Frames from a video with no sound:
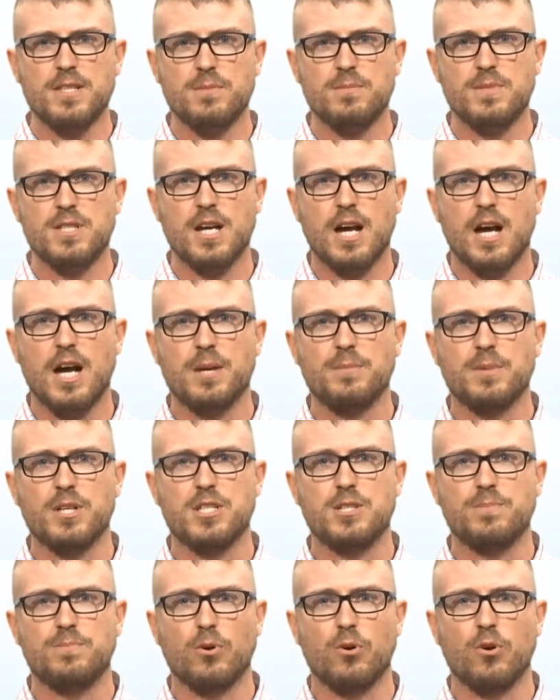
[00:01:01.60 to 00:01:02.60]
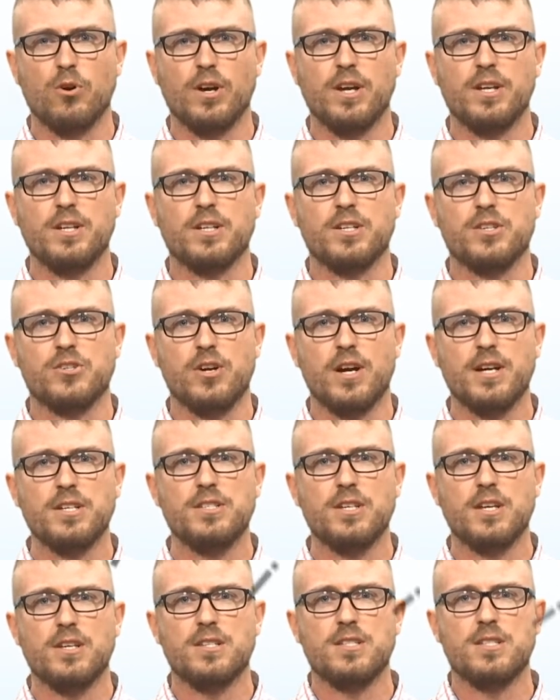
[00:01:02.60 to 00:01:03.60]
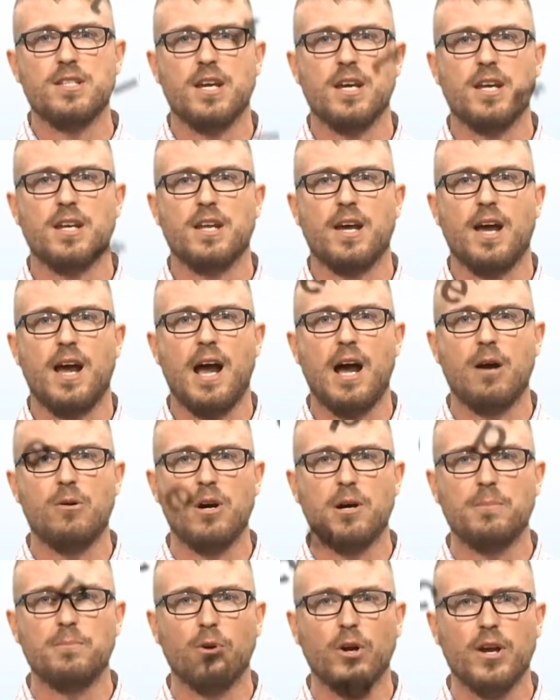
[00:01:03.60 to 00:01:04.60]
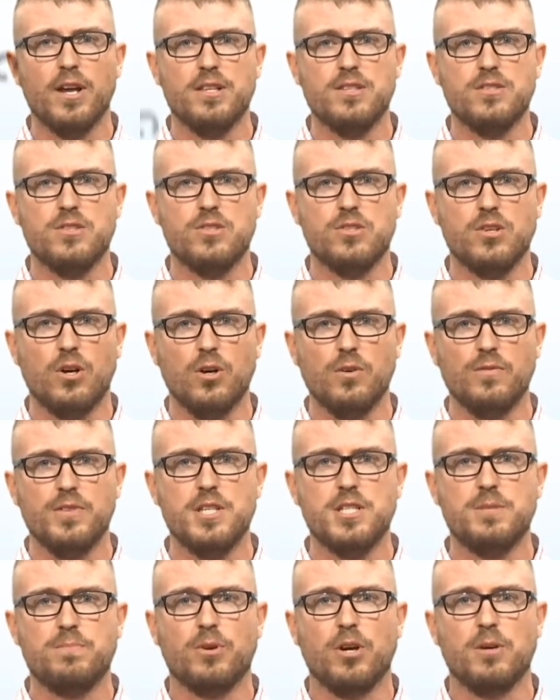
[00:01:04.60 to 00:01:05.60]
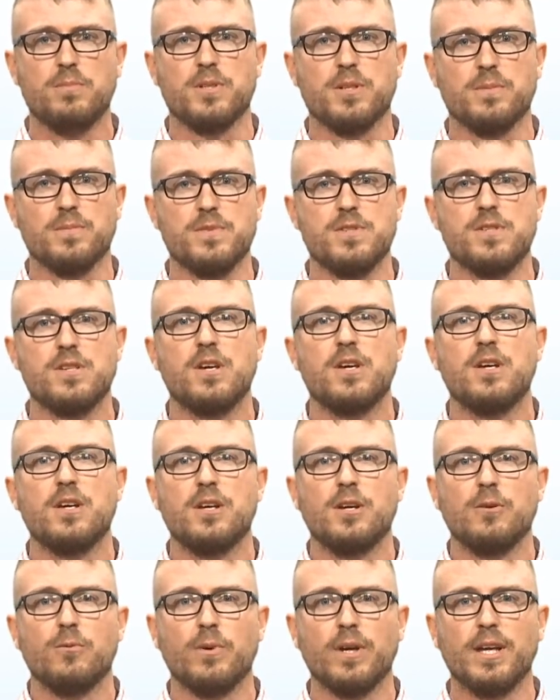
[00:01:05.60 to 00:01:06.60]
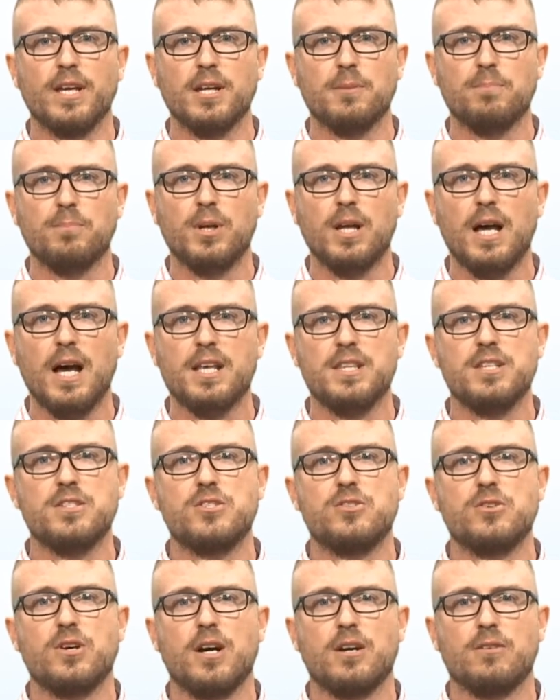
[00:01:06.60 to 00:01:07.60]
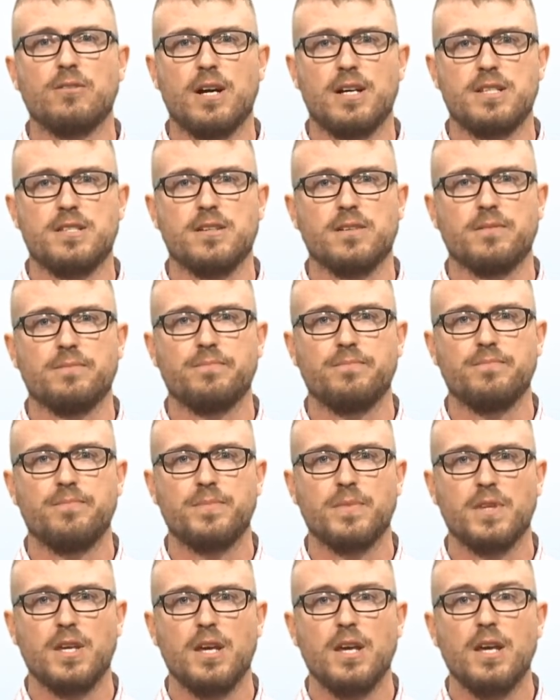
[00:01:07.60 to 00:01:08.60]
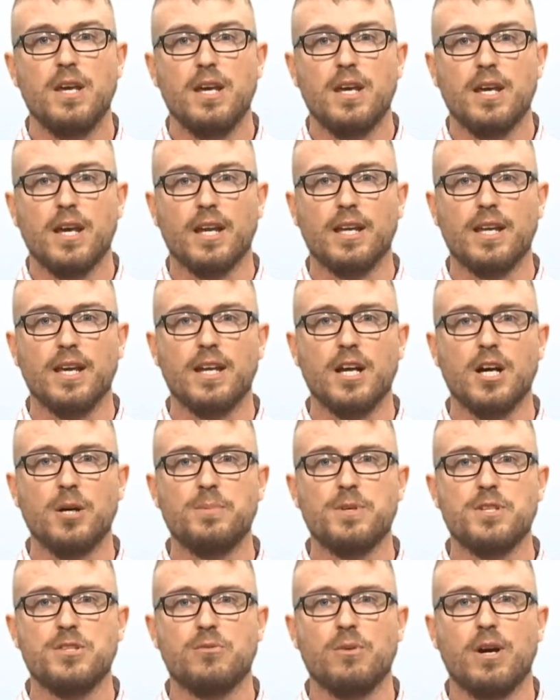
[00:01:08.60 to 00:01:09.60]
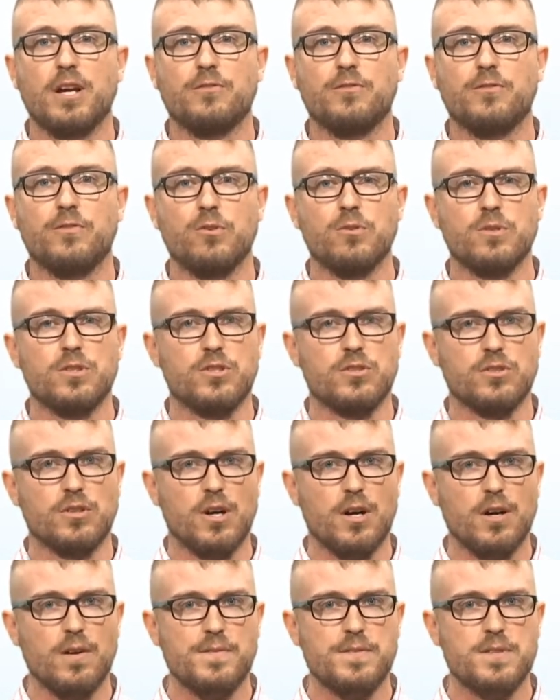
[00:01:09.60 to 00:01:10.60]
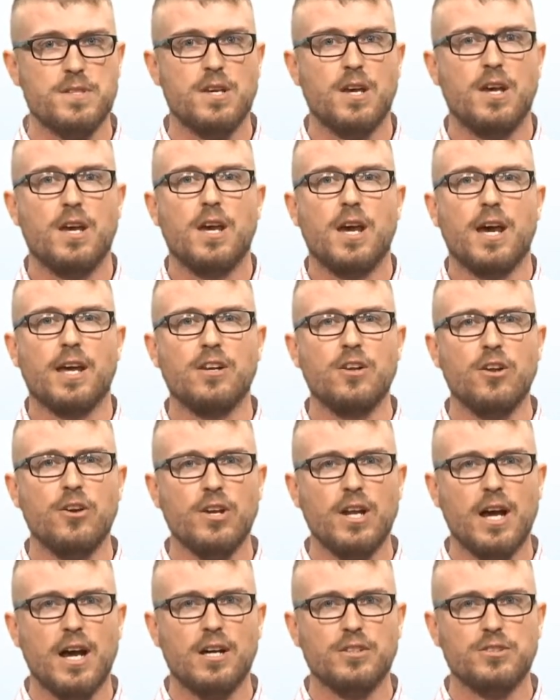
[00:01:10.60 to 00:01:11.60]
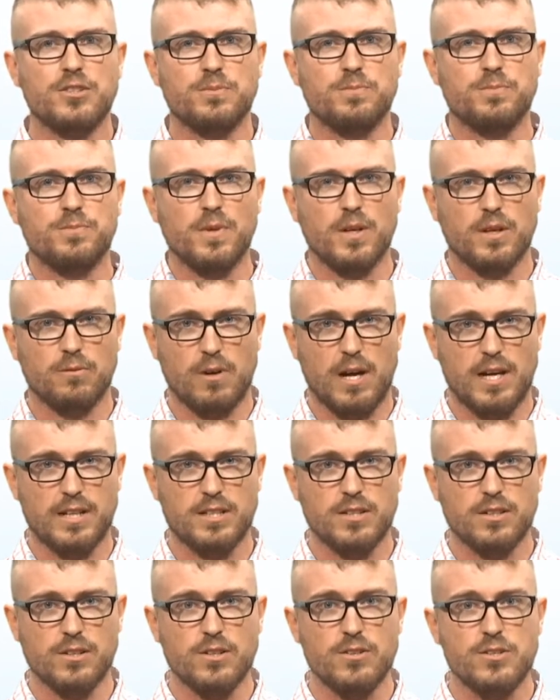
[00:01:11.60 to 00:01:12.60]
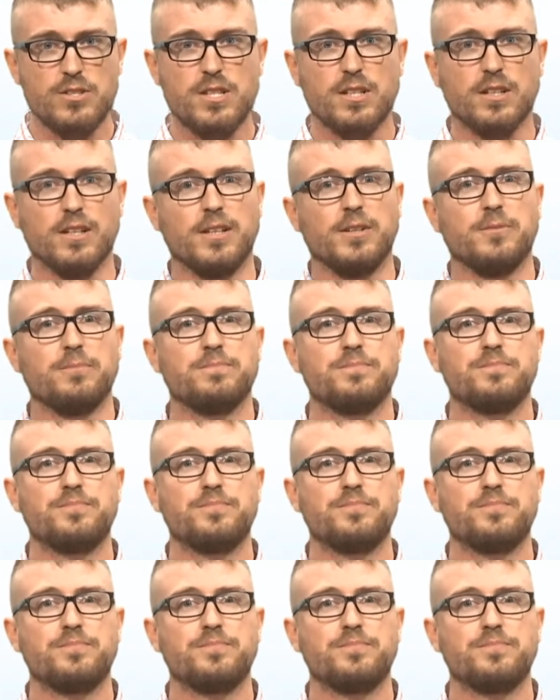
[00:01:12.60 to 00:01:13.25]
some time exploring and trying to understand how our brains solve these problems, we can apply this to our writing. It can help us write fewer drafts and learn how to write lucidly.